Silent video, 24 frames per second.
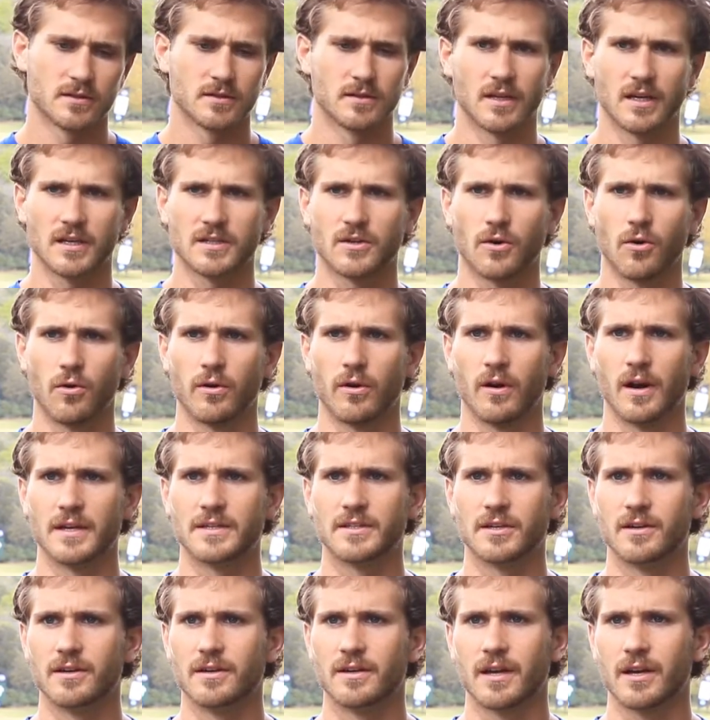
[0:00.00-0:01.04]
next corner I
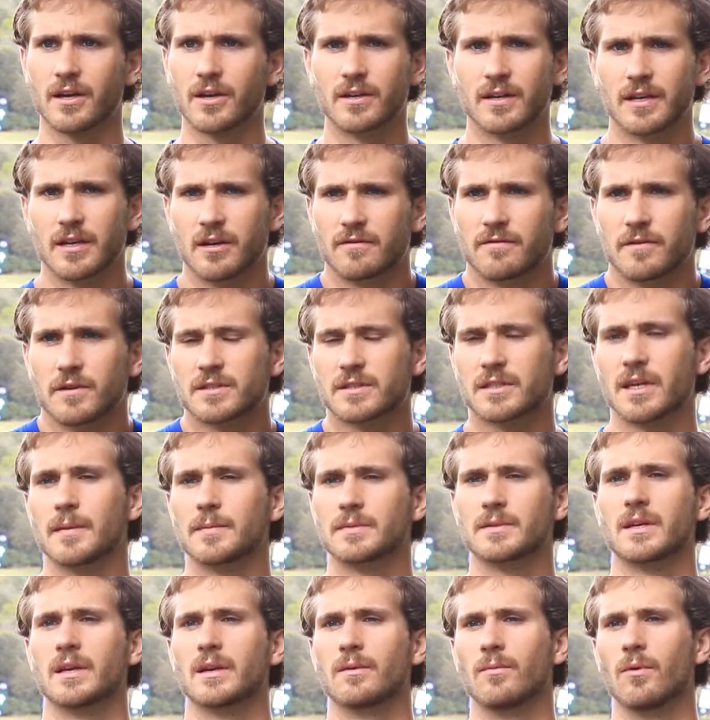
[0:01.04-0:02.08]
turned, I couldn't hear
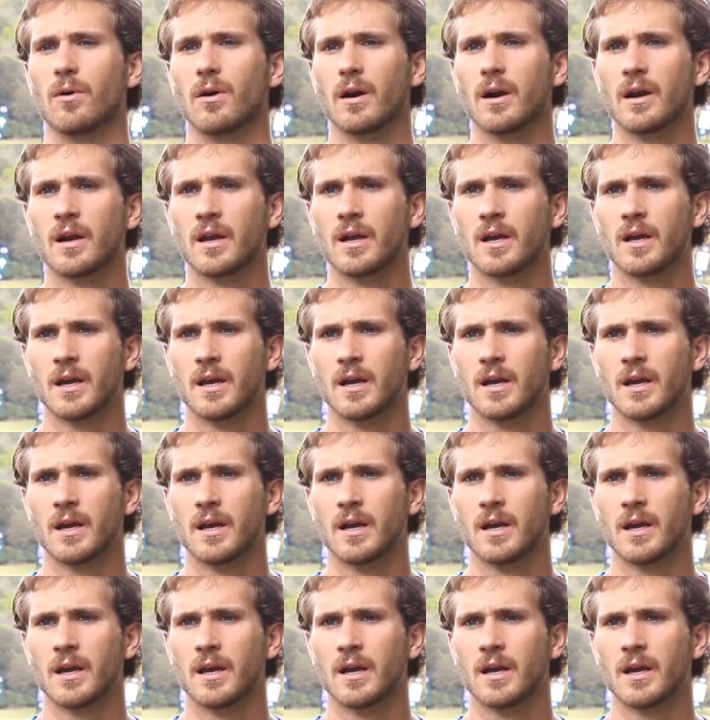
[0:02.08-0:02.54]
footsteps anymore.